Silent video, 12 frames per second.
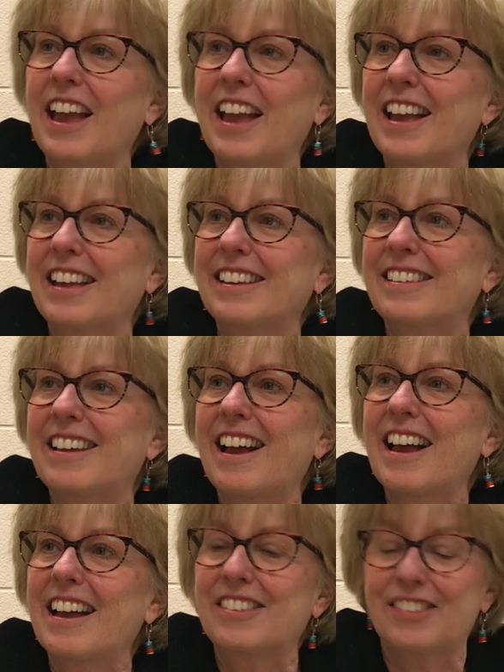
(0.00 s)
and
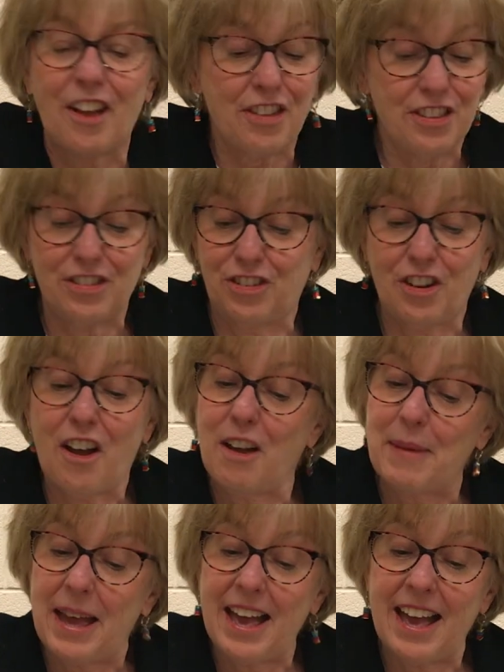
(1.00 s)
I saw this
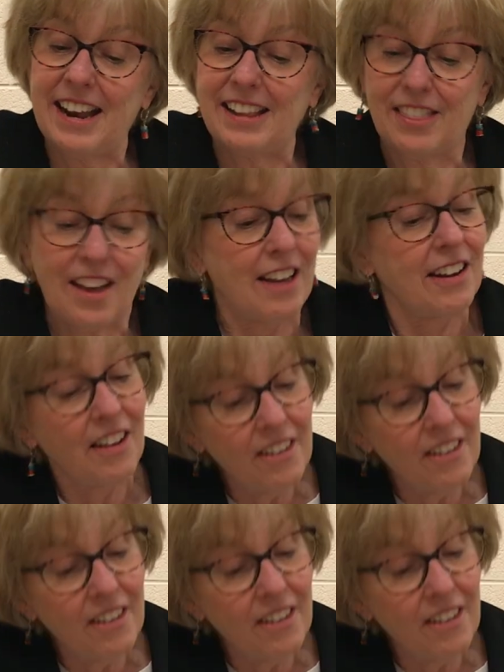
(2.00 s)
job ad and thought,